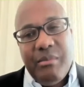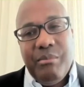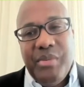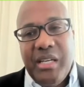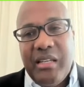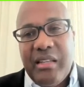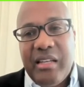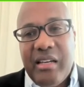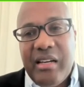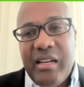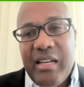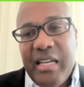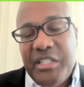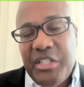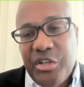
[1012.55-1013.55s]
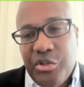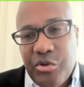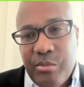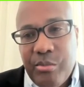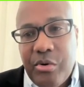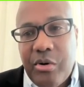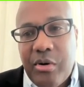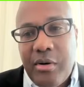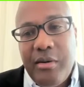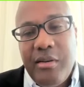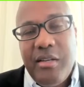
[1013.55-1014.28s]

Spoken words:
being there 8 years or more.